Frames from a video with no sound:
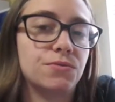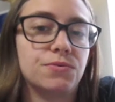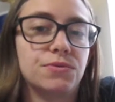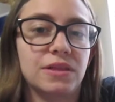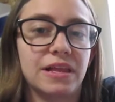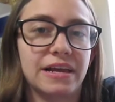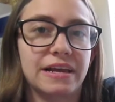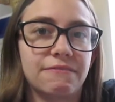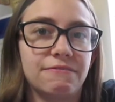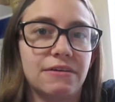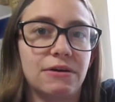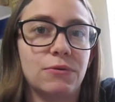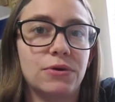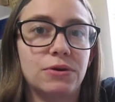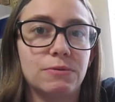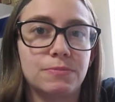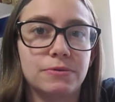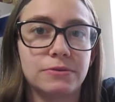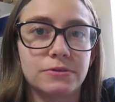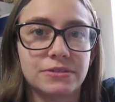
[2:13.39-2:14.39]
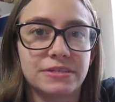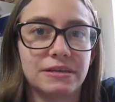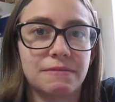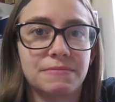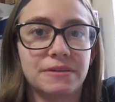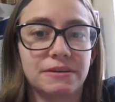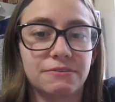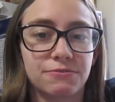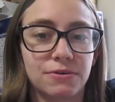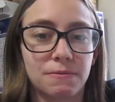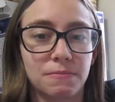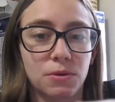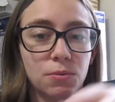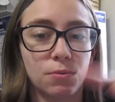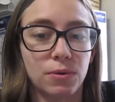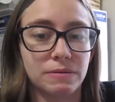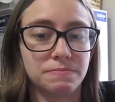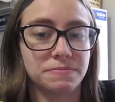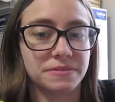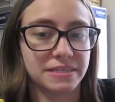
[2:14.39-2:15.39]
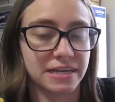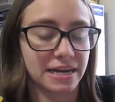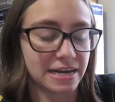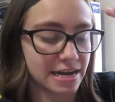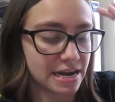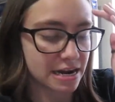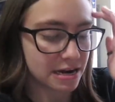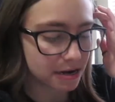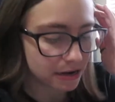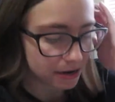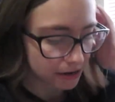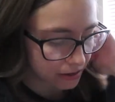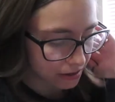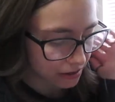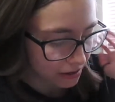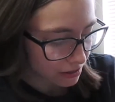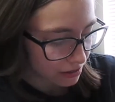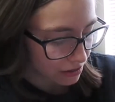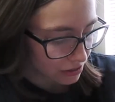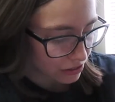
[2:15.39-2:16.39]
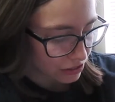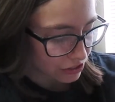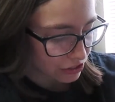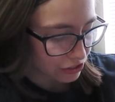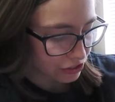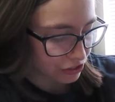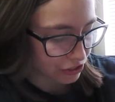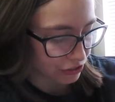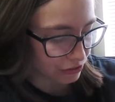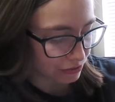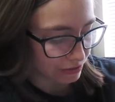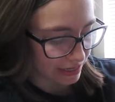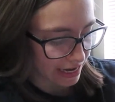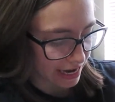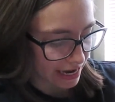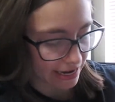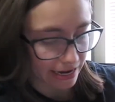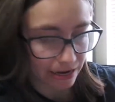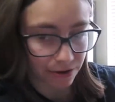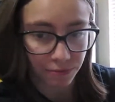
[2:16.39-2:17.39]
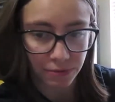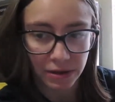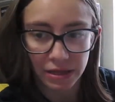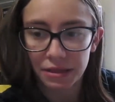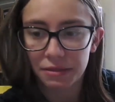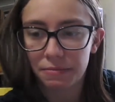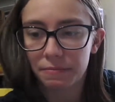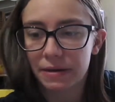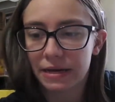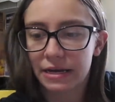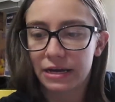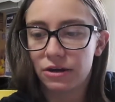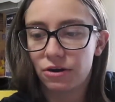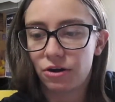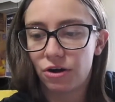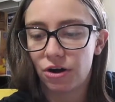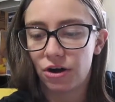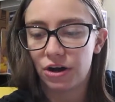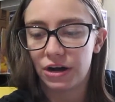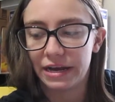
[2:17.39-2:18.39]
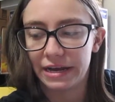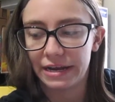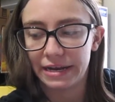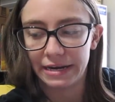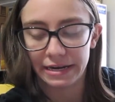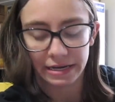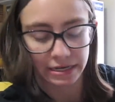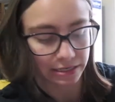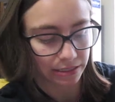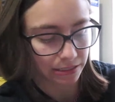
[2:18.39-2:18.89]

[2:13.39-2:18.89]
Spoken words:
I want to pull something from the website to take it with me on